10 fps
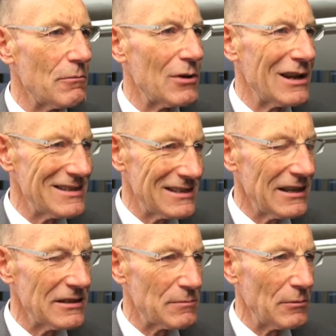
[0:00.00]

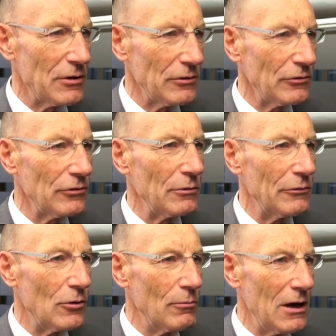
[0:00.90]
placing its proposals
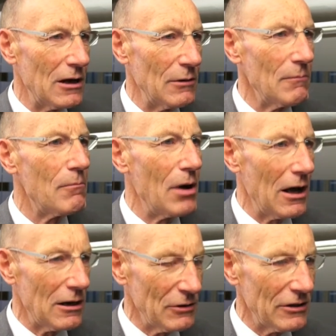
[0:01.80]
before
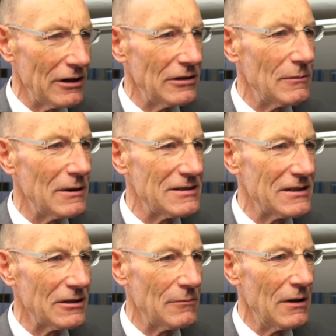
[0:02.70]
Parliament then
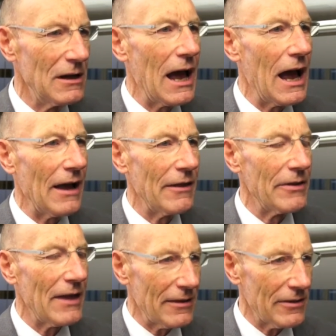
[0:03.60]
debating them,
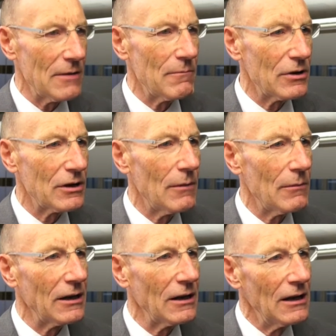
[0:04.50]
and that then
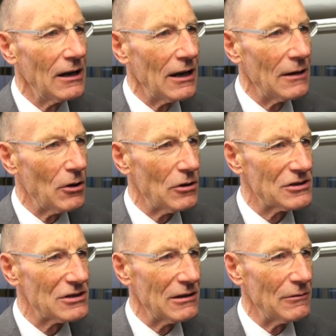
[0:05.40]
becoming a
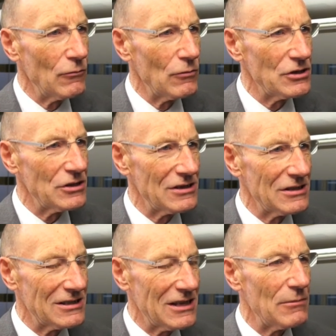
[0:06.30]
policy which is
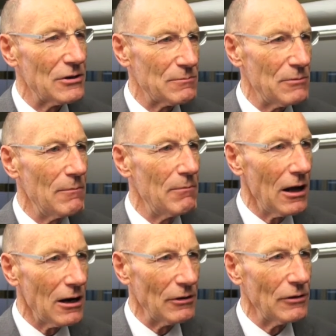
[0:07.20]
established by
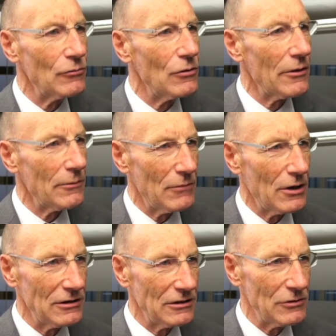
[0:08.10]
Parliament rather than
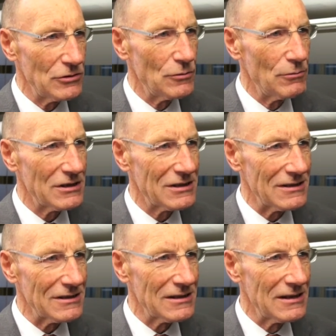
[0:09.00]
by individual
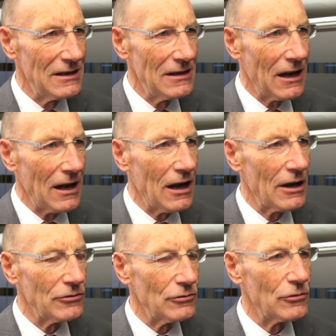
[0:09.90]
ministers,
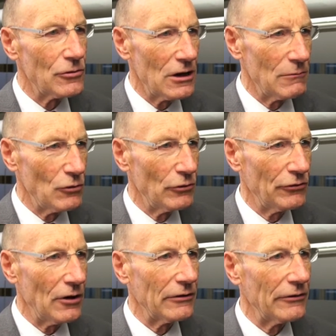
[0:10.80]
you create more
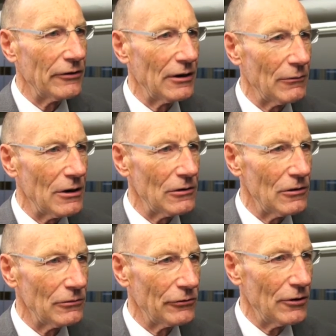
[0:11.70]
certainty around
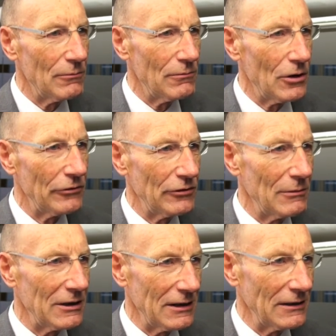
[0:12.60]
long-term policy
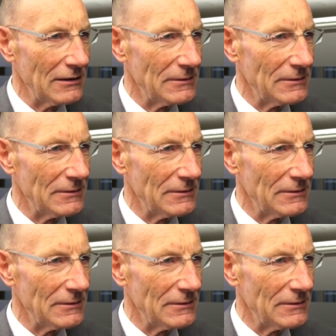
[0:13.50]
making.